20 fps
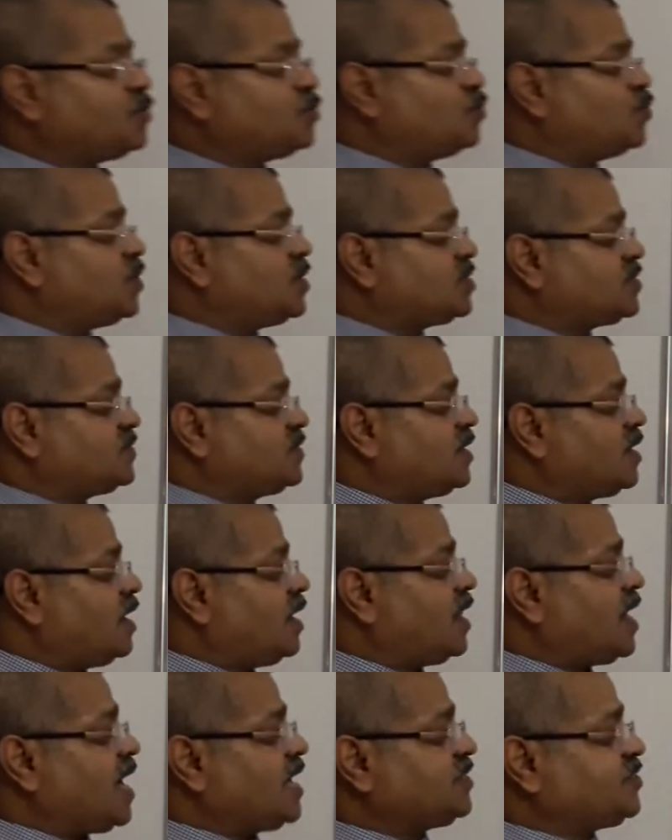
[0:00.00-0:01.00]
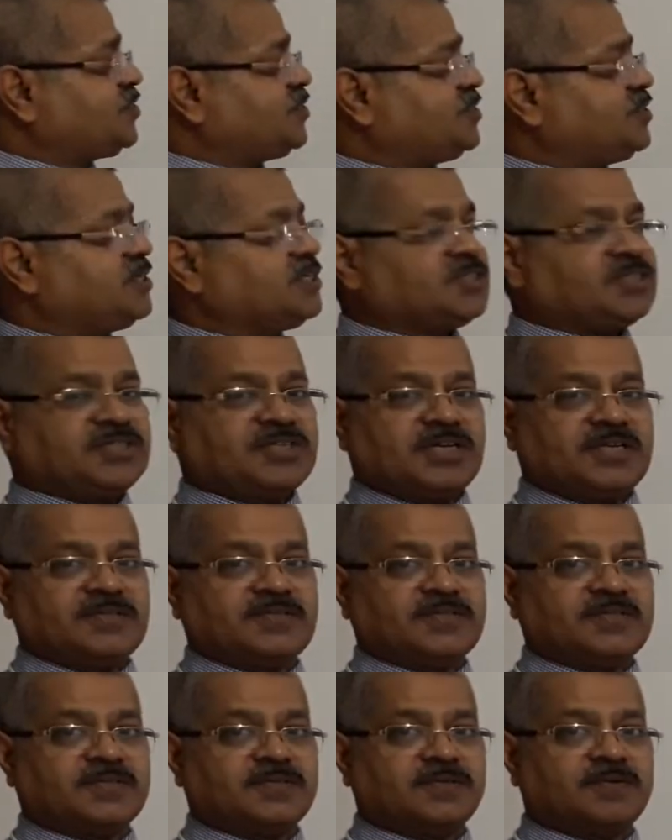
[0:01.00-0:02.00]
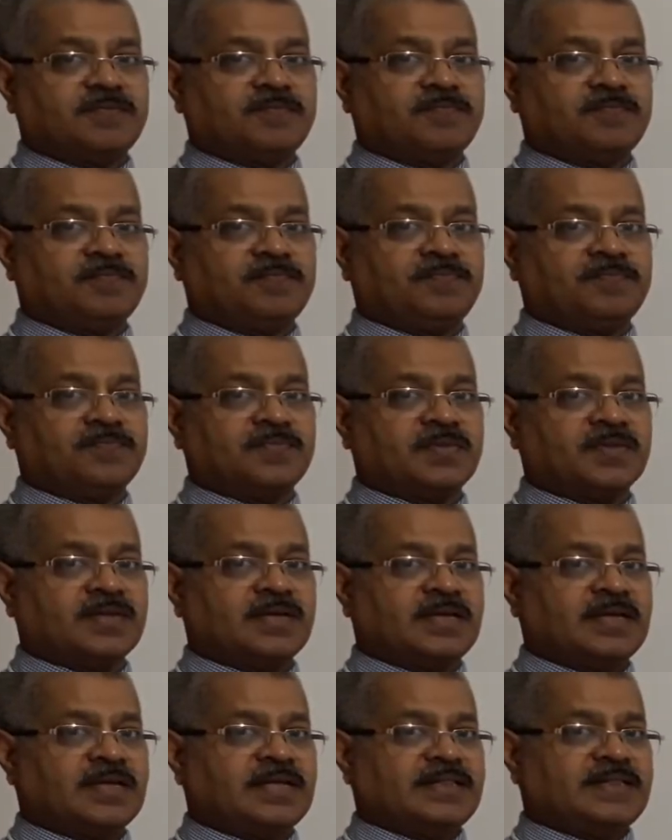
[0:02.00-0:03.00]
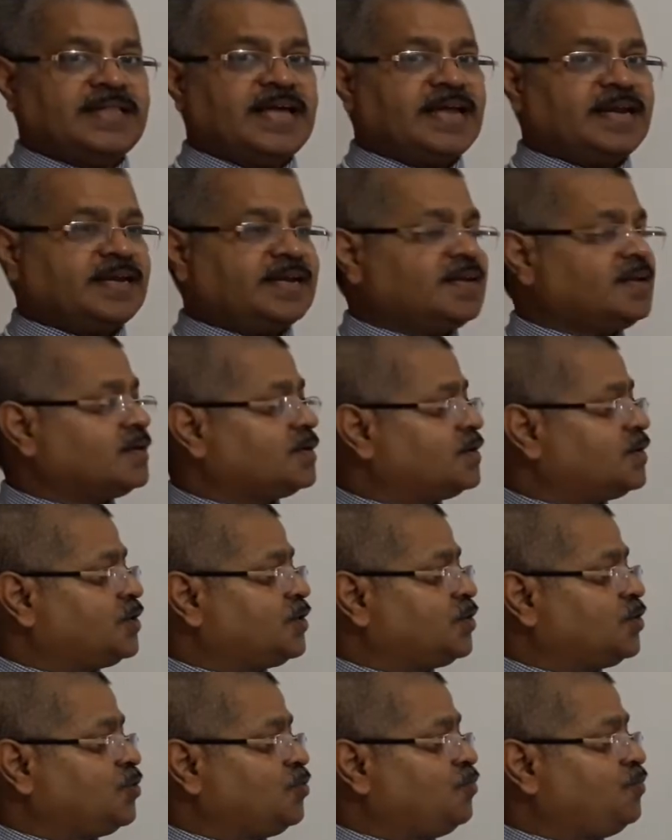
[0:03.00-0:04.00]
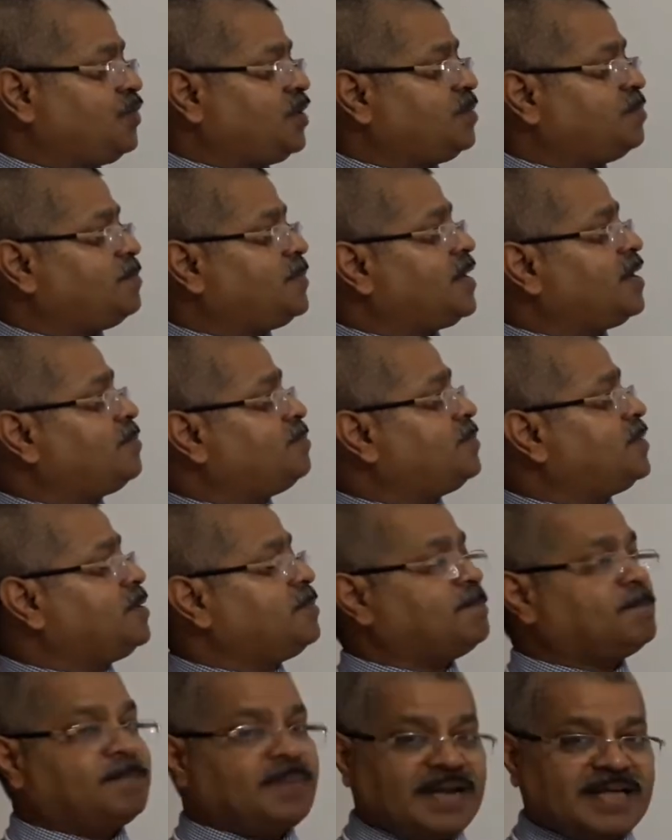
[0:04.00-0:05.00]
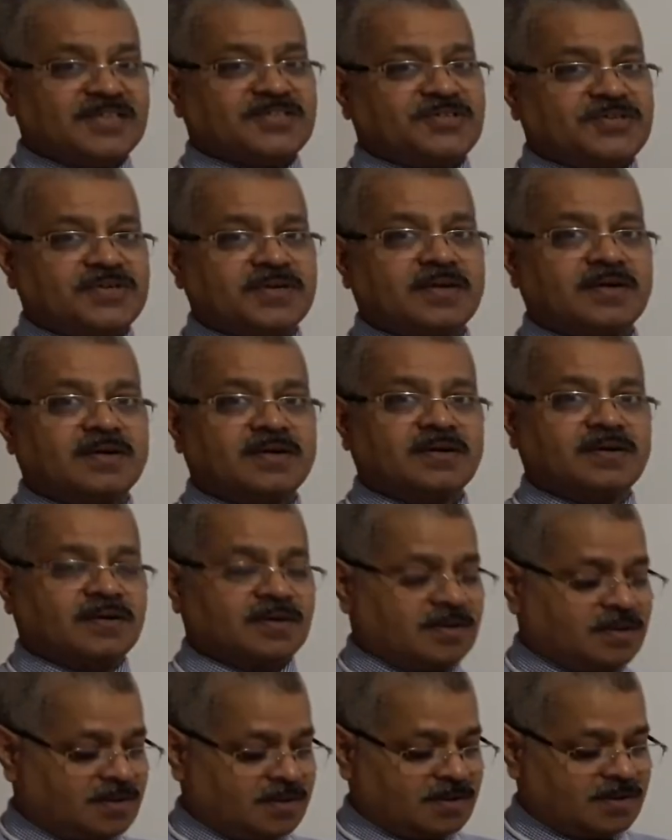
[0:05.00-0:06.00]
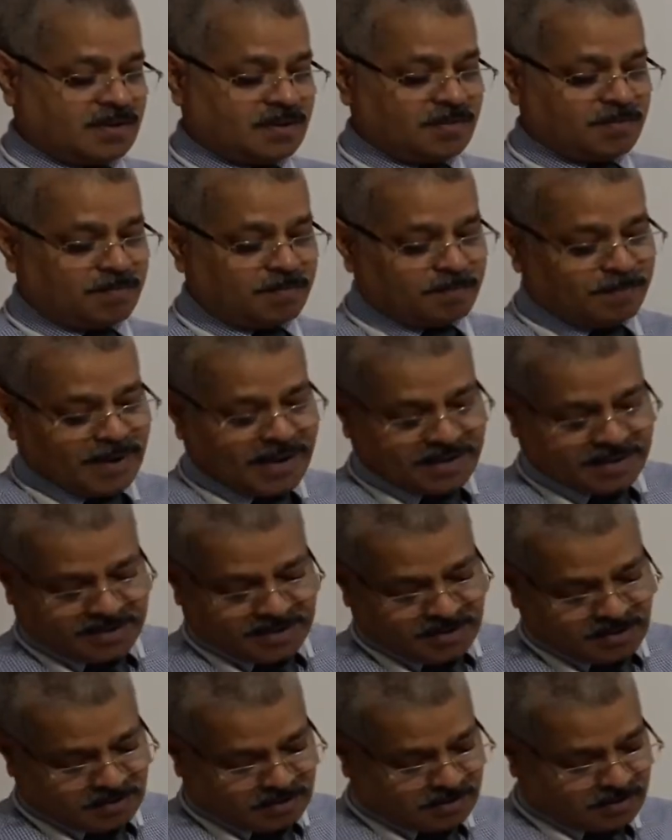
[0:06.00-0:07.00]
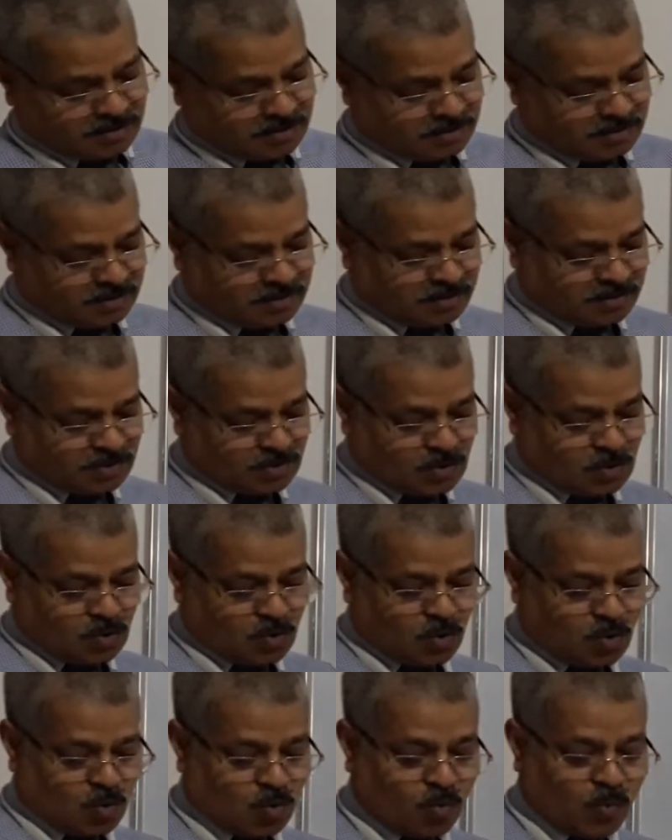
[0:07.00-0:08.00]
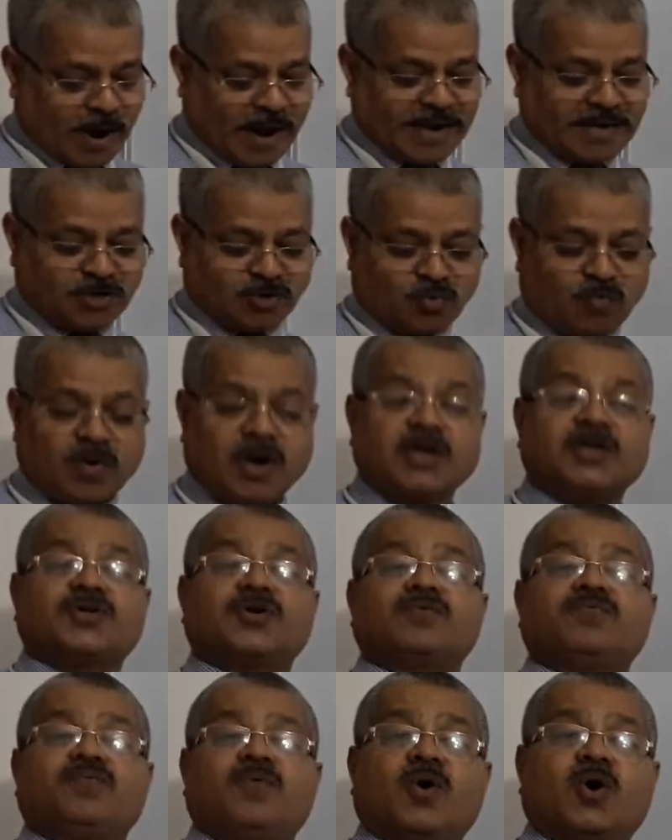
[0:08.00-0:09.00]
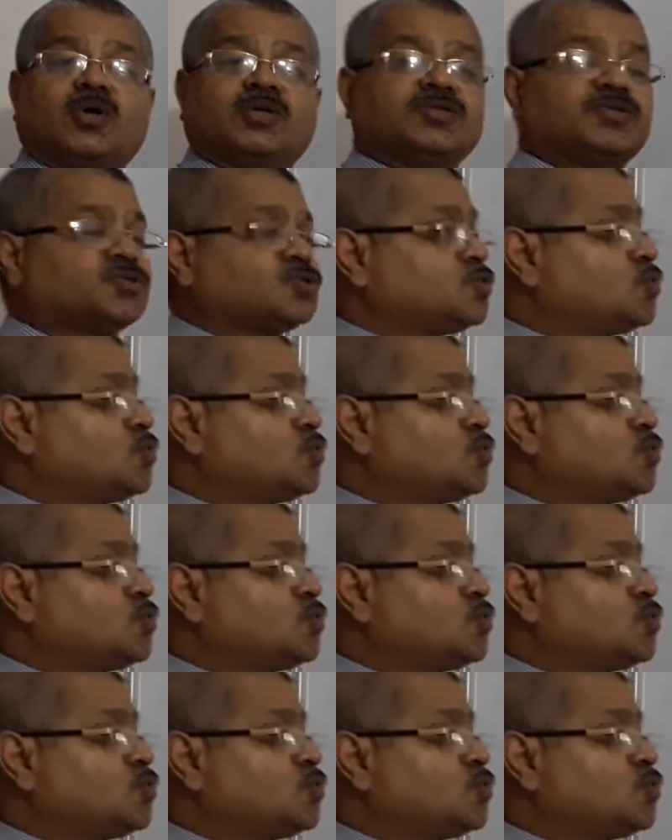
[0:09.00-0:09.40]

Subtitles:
towards the last distress, then we may be blessed by white waterfalls